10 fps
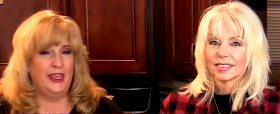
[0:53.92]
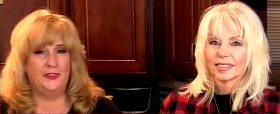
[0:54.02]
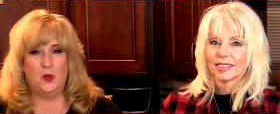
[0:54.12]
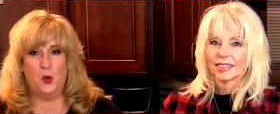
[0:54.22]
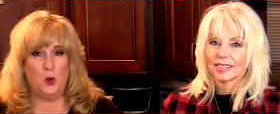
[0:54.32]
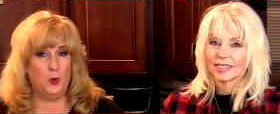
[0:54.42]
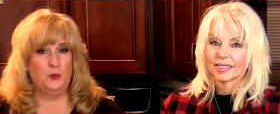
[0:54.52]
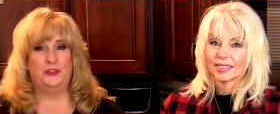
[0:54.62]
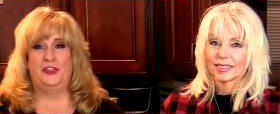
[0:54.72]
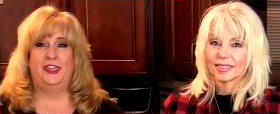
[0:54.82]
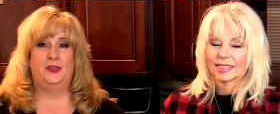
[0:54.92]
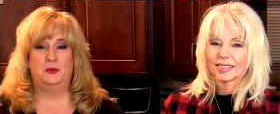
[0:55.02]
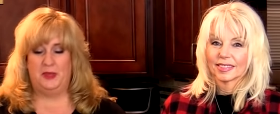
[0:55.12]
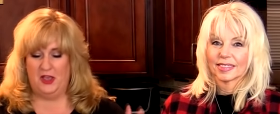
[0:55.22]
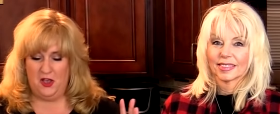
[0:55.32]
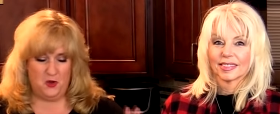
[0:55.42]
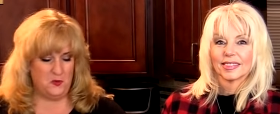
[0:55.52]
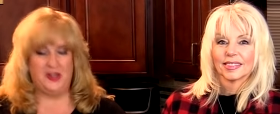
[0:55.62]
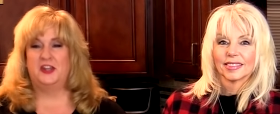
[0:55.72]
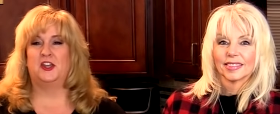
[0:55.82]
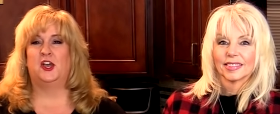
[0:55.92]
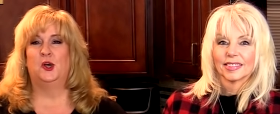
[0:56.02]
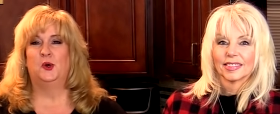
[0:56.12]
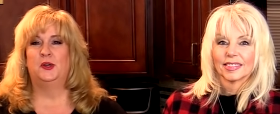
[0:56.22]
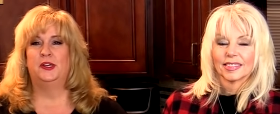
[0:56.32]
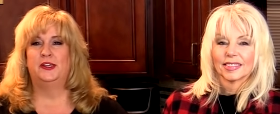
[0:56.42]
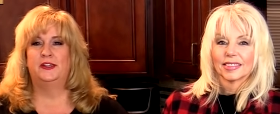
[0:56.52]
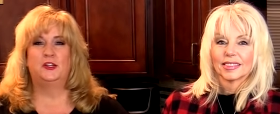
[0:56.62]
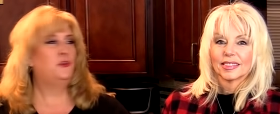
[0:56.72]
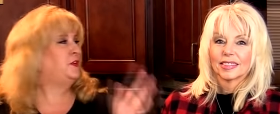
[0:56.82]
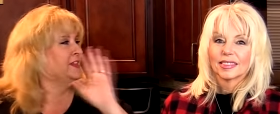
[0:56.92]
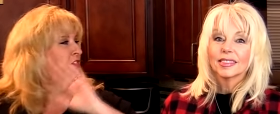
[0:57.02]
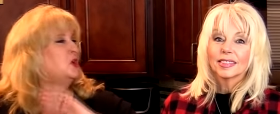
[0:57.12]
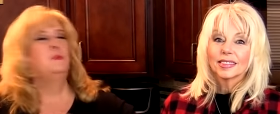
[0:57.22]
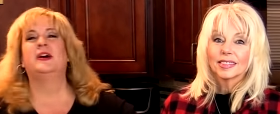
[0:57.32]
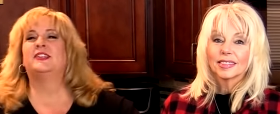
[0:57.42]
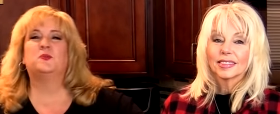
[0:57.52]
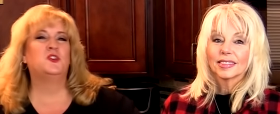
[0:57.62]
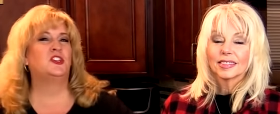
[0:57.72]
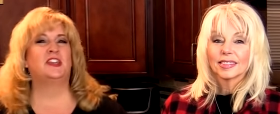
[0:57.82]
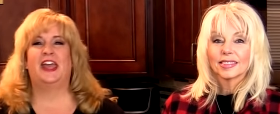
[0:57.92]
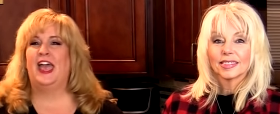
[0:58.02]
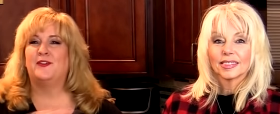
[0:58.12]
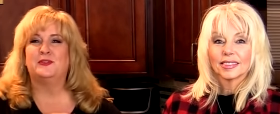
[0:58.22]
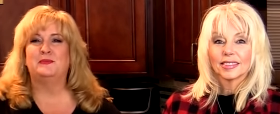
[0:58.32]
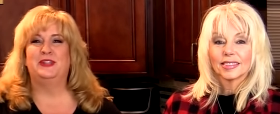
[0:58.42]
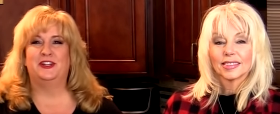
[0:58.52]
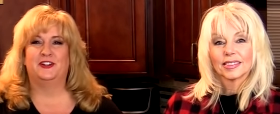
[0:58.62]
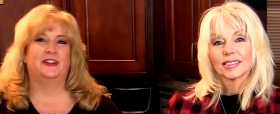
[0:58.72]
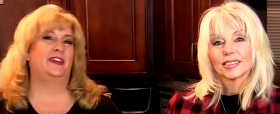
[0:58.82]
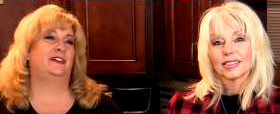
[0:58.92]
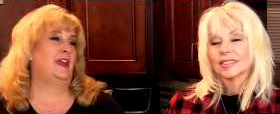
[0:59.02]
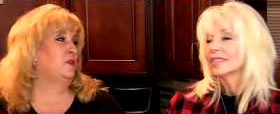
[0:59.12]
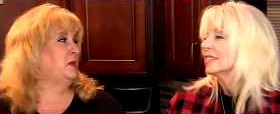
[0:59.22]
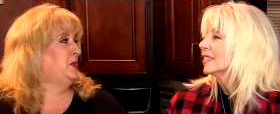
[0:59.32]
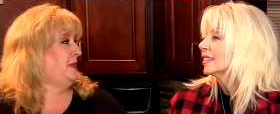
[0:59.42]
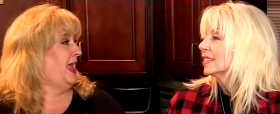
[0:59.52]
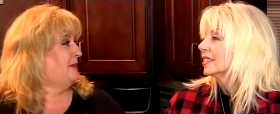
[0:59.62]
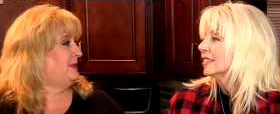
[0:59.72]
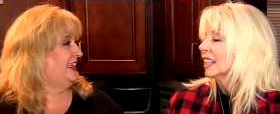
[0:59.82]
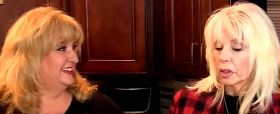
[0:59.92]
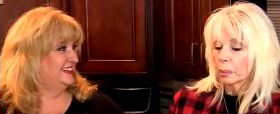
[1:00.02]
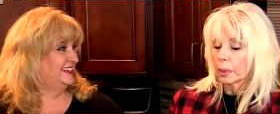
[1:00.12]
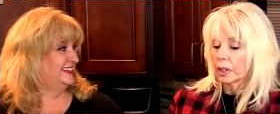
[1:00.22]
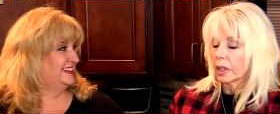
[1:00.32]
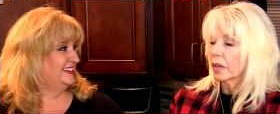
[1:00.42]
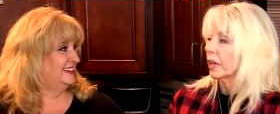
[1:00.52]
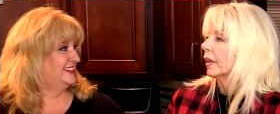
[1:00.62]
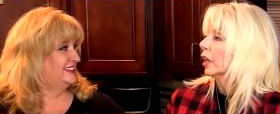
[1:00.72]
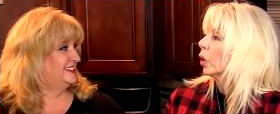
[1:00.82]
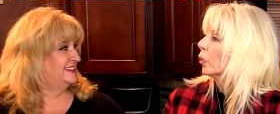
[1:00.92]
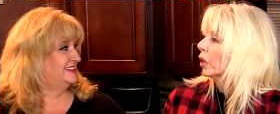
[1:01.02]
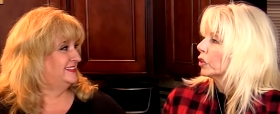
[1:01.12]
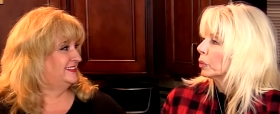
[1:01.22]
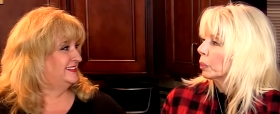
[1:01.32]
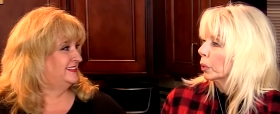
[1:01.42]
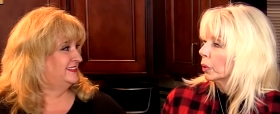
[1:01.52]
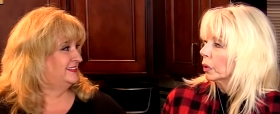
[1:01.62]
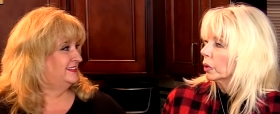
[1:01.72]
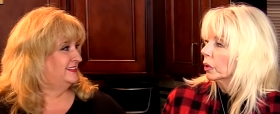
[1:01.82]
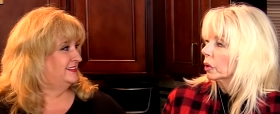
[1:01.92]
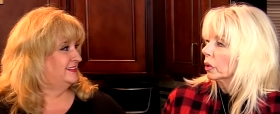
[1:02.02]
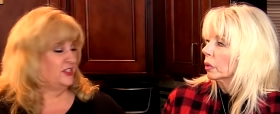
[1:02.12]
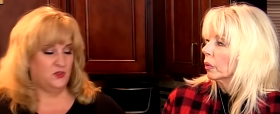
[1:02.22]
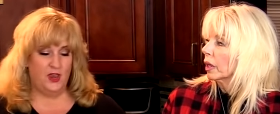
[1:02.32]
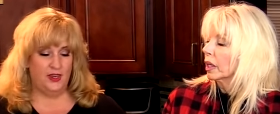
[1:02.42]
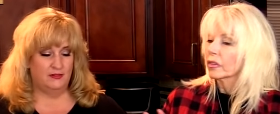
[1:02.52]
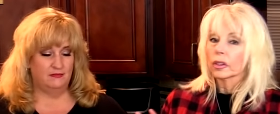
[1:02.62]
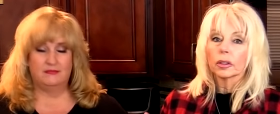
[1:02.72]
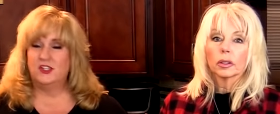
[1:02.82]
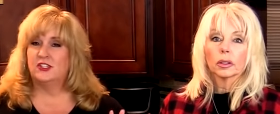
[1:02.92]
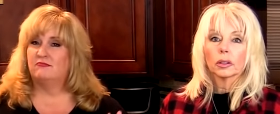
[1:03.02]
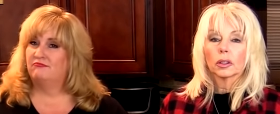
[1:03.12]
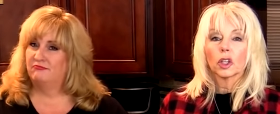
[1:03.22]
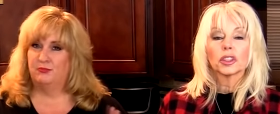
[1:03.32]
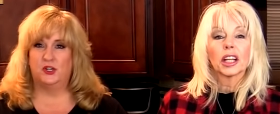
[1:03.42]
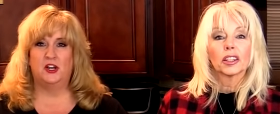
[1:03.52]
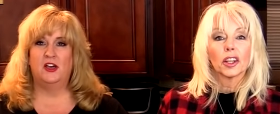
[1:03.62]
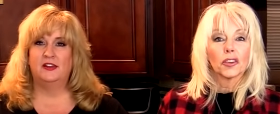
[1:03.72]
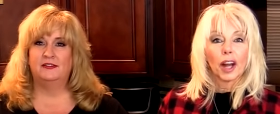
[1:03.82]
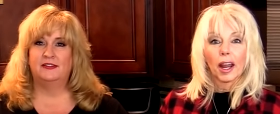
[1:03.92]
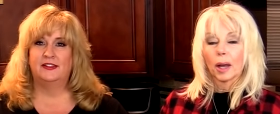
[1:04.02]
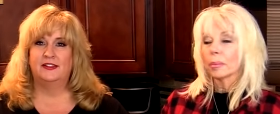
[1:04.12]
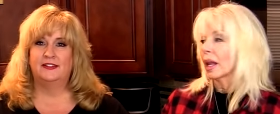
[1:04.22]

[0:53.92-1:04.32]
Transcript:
Speaker 1: and the whole thing would be all ready to go. No fuss, no muss. We're just going to have some dinner, and everybody will be happy.
Speaker 2: You can put it on and then go read your book
Speaker 1: or That's whatever. Right. Just go take another on. nap